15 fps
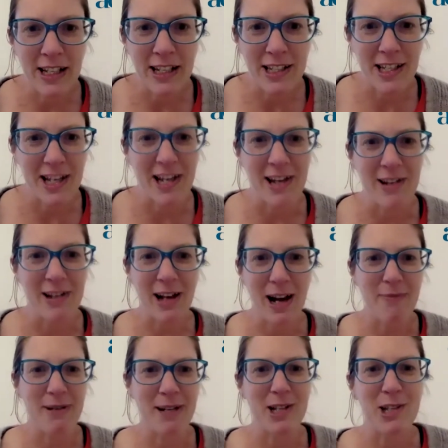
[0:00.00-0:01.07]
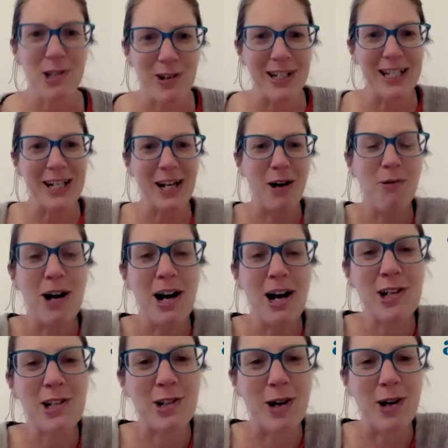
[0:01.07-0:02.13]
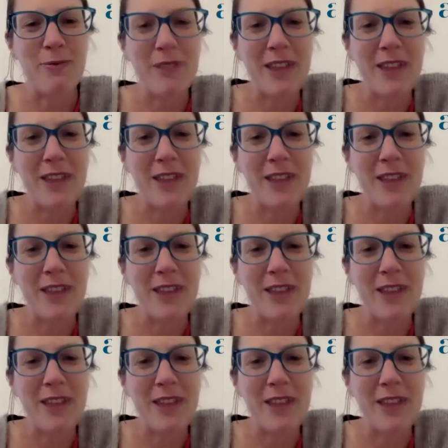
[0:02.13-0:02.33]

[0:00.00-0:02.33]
to coming and joining our workshop,